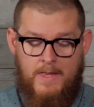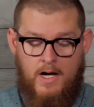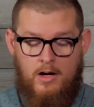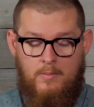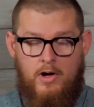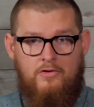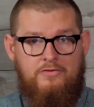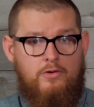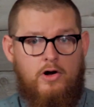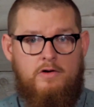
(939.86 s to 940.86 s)
Um,
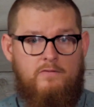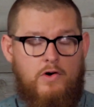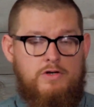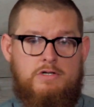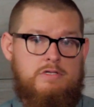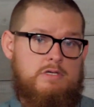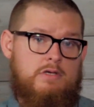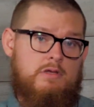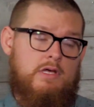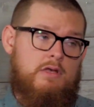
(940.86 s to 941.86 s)
also, our devotions
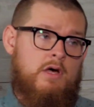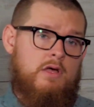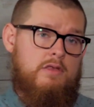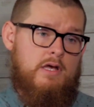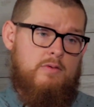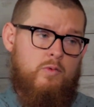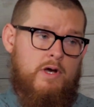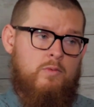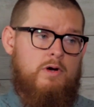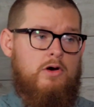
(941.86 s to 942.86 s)
that, that that
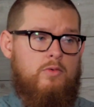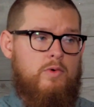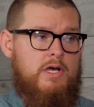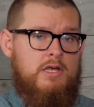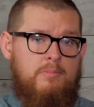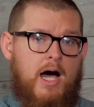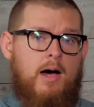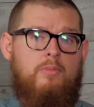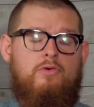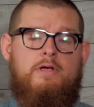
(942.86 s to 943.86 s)
when we are reading the
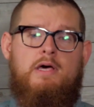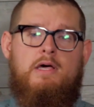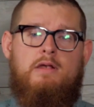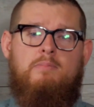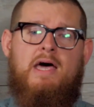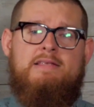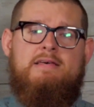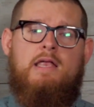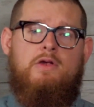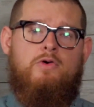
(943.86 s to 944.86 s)
Bible and, and
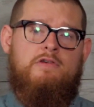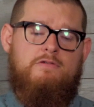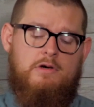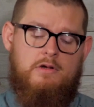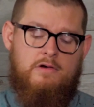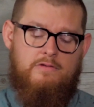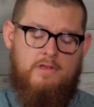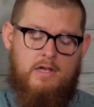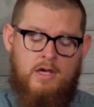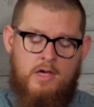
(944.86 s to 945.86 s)
meditating on His goodness,
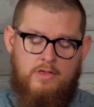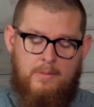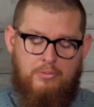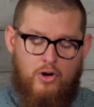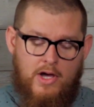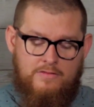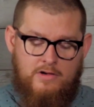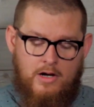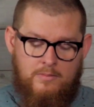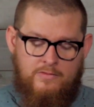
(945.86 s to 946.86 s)
that that praise
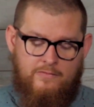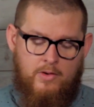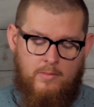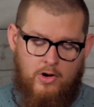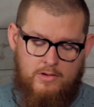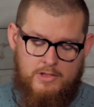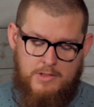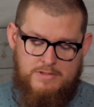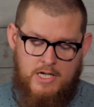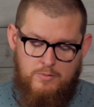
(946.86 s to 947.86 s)
comes from our
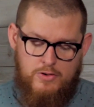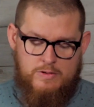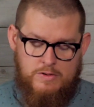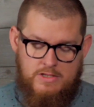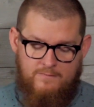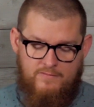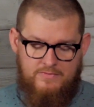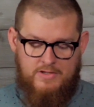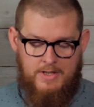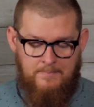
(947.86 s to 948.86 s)
lips. Hebrews thirteen
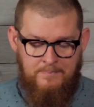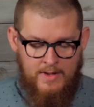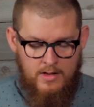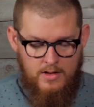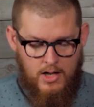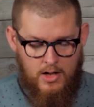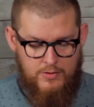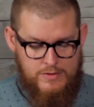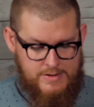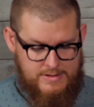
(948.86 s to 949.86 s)
fifteen um,
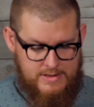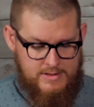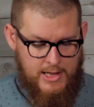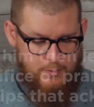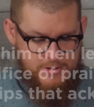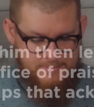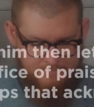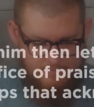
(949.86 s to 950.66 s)
uses this language.